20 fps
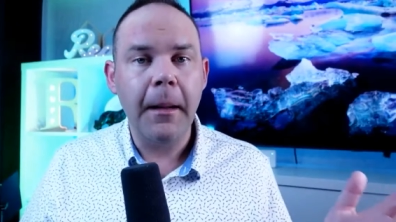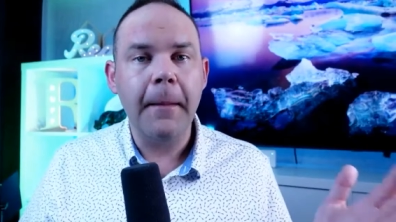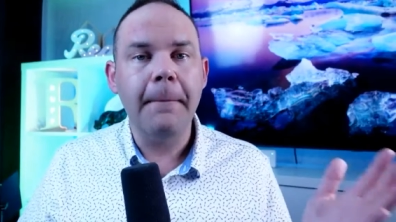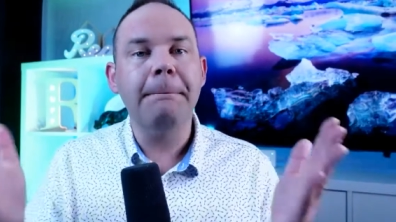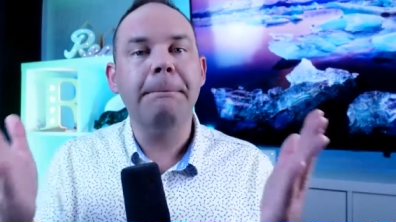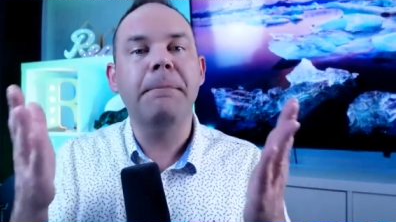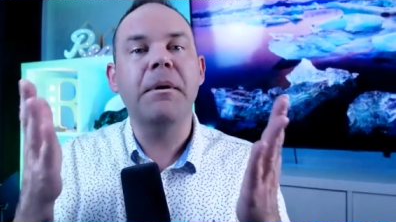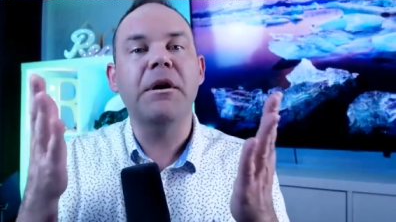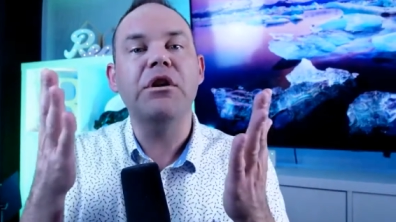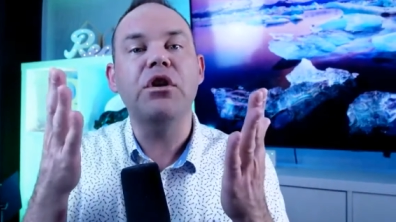
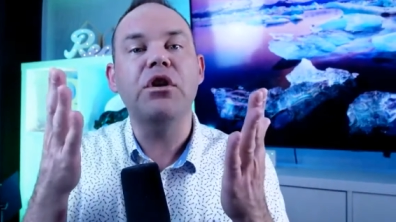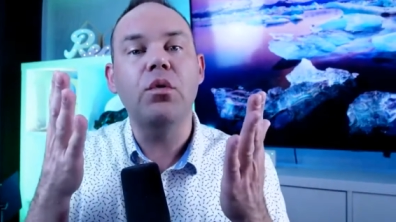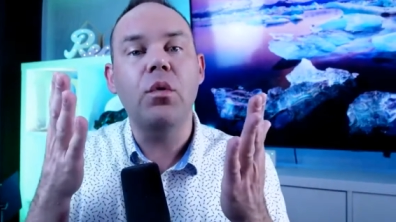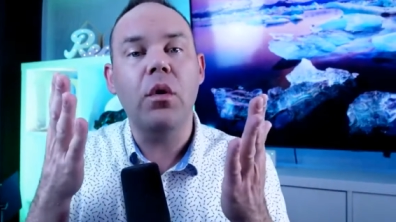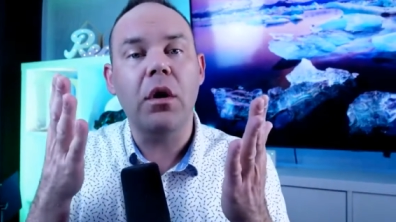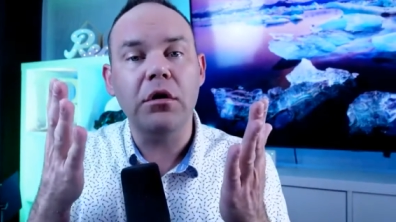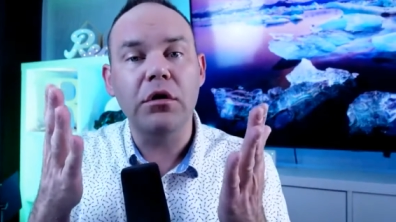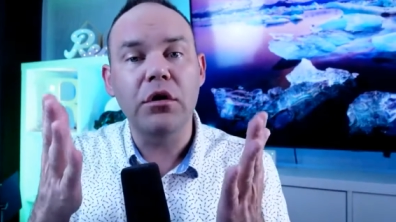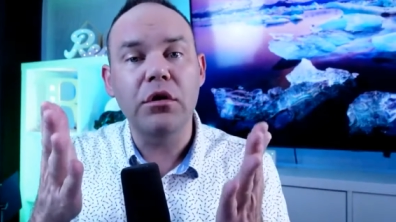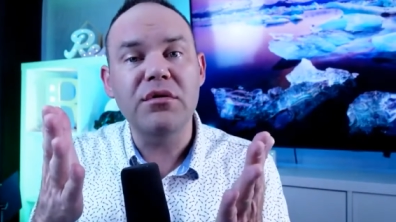but you are
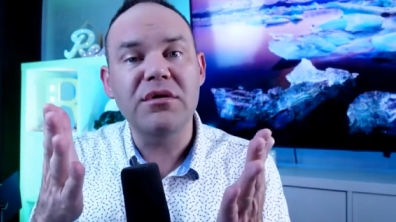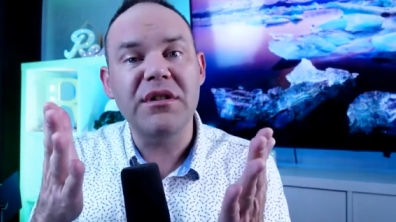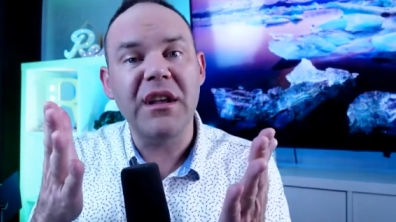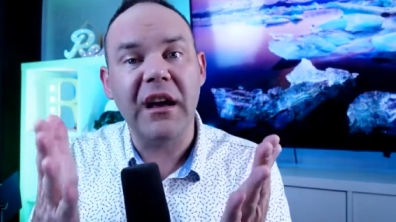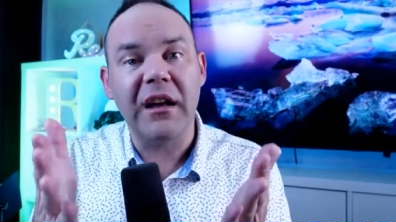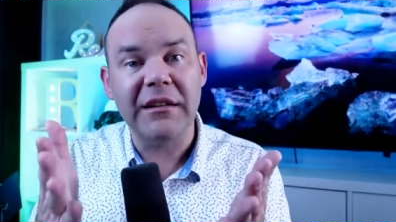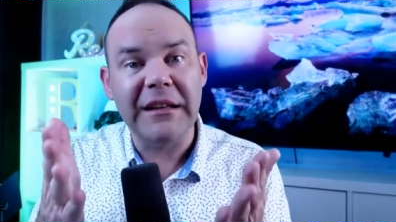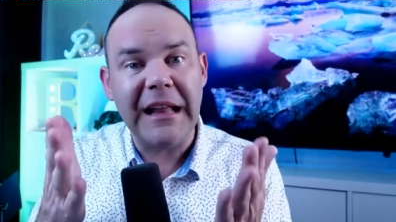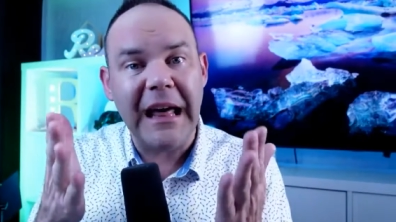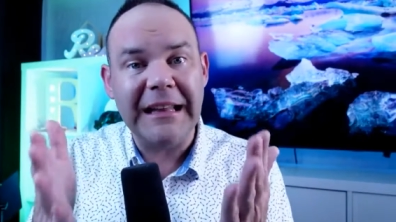losing a
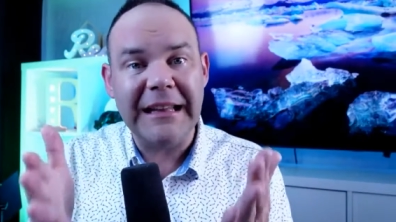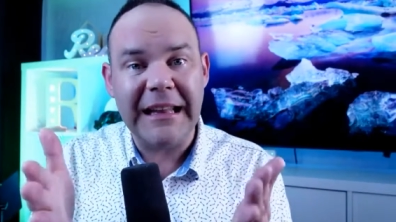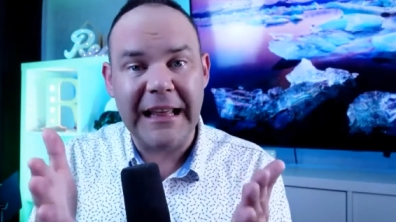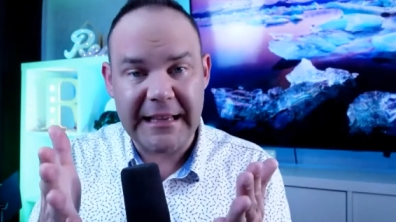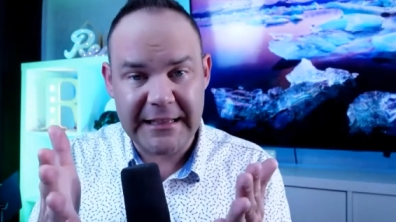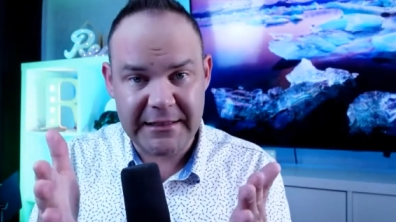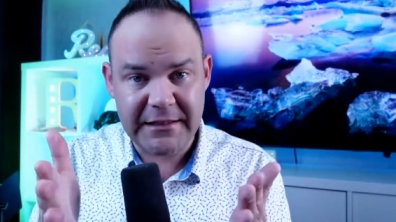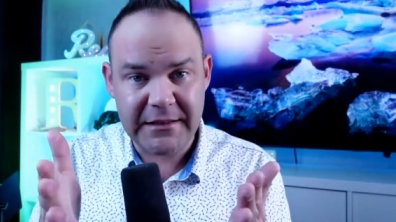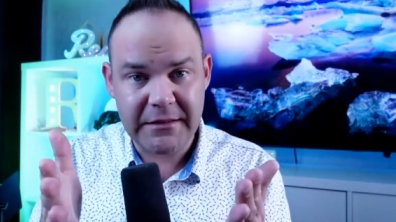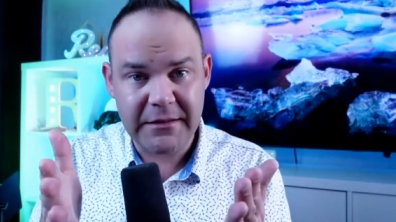lot
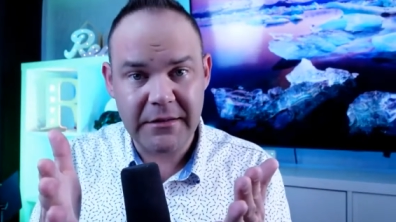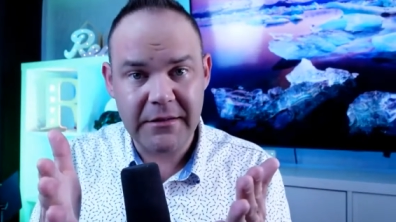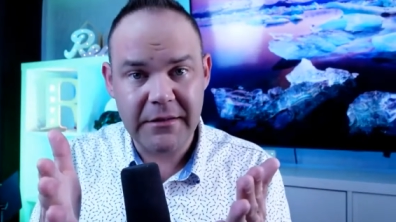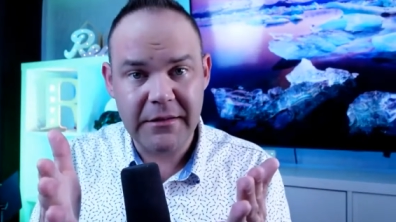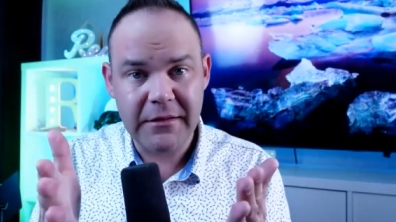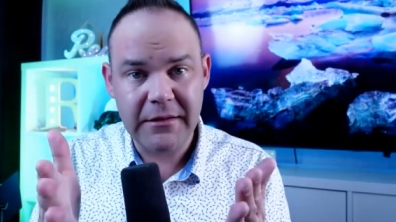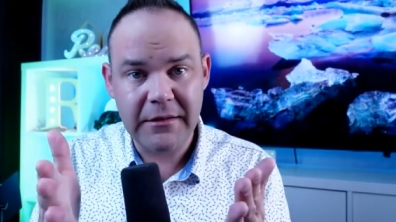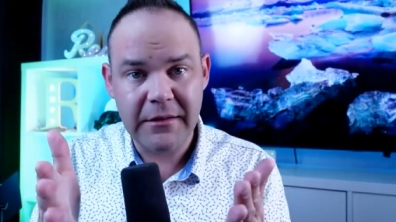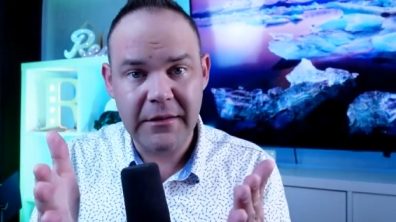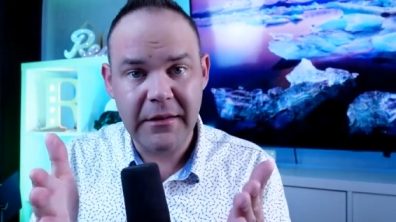less
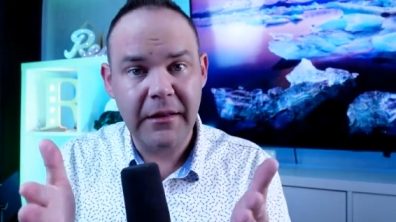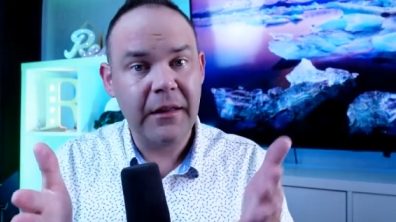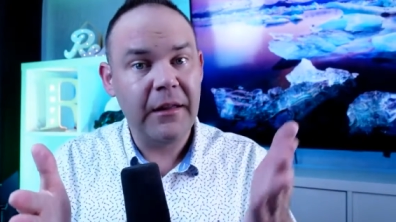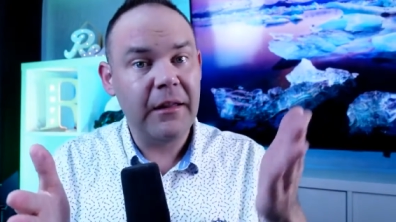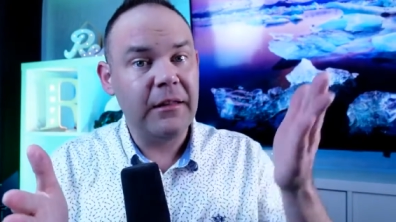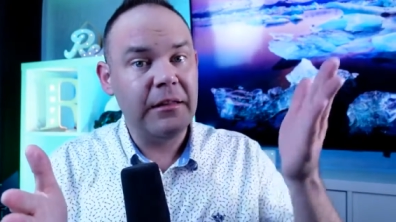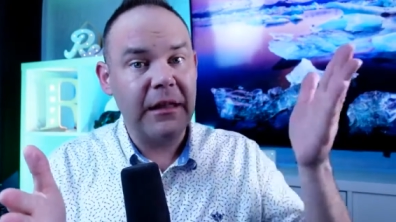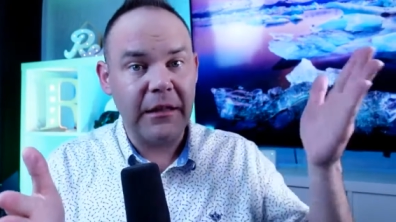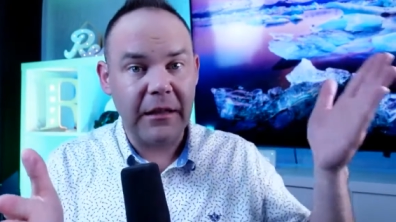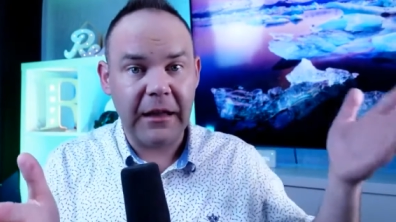
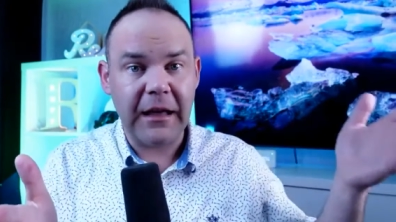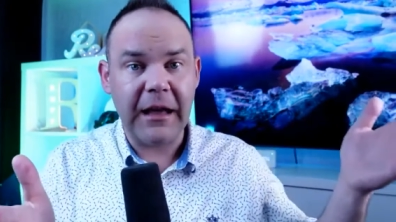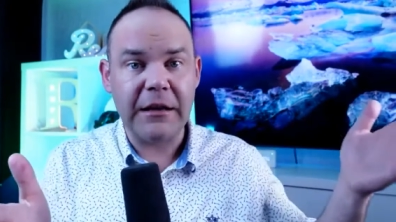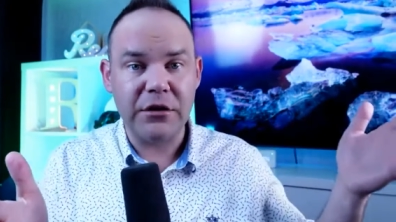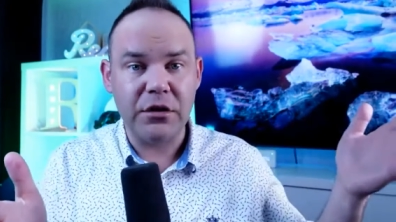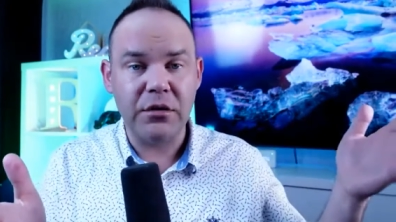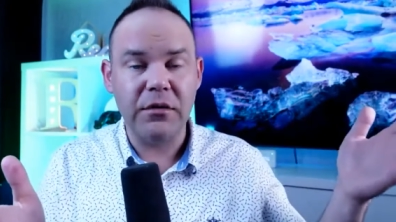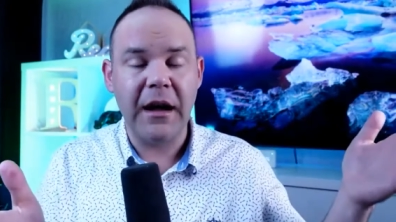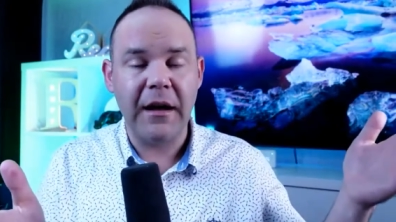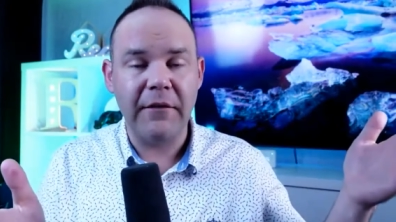than the guys who
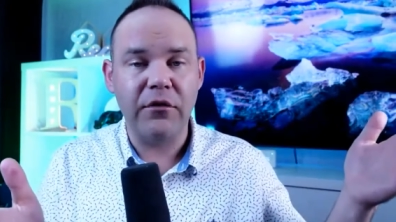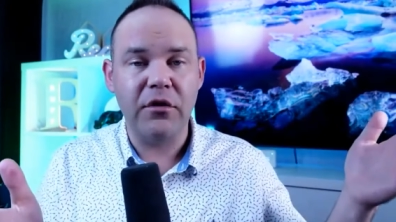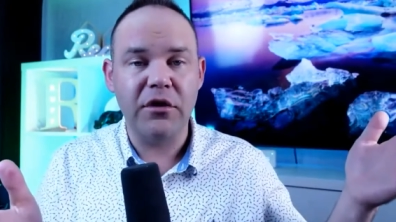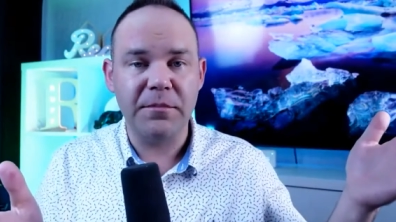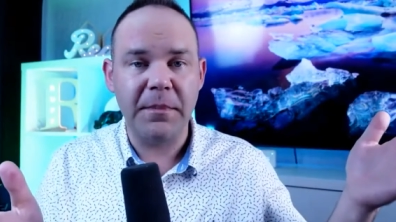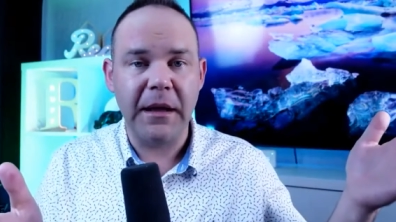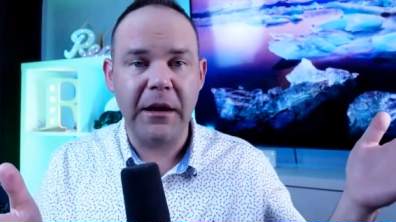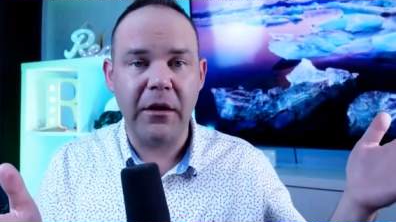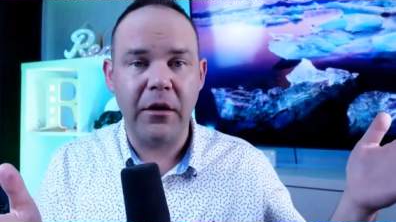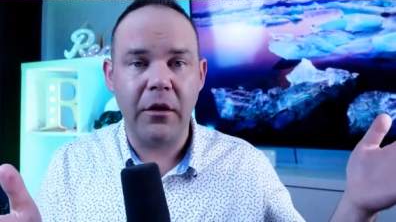have those big
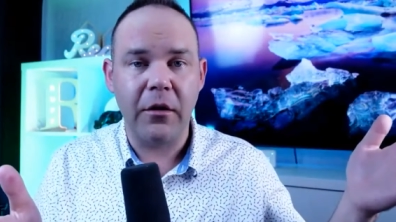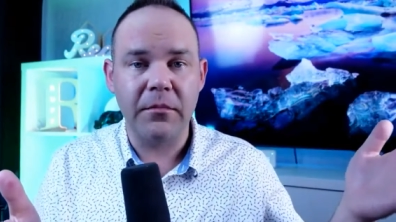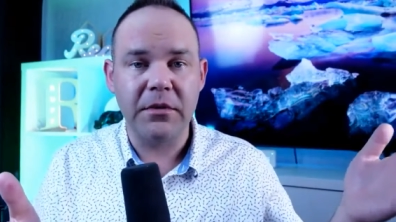homes.